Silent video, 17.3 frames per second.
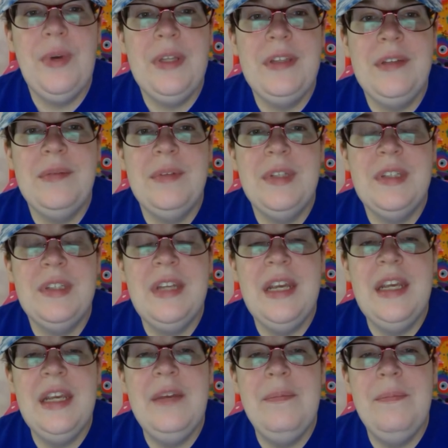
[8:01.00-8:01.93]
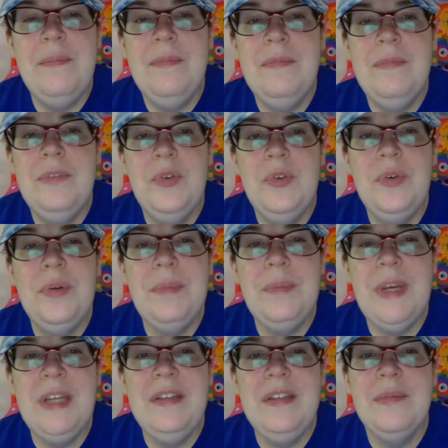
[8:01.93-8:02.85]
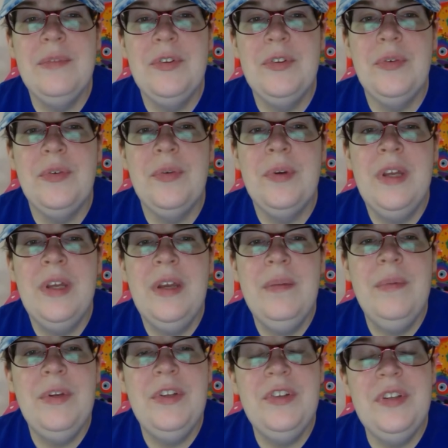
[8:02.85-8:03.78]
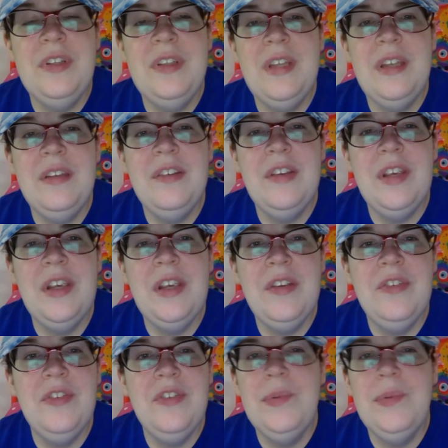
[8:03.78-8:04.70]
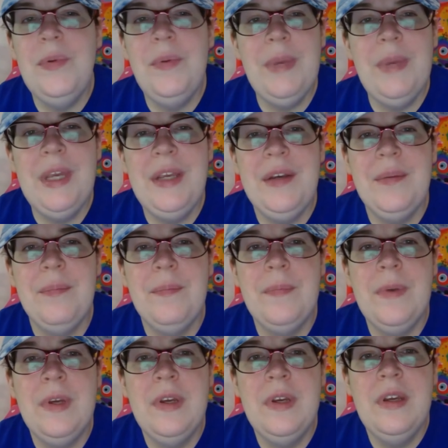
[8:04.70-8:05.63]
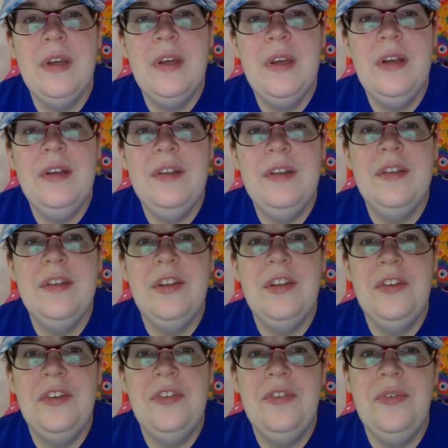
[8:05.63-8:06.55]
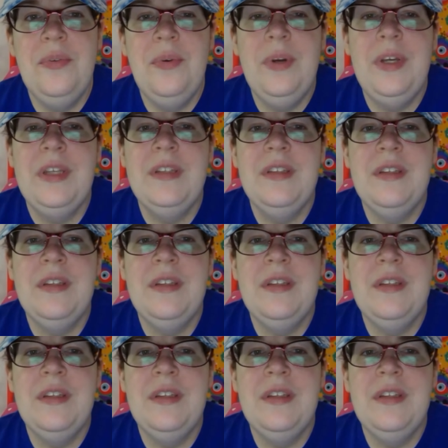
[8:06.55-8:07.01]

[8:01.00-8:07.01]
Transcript: him to stay and sort of begs him to. But she says she won't make him. This is his choice.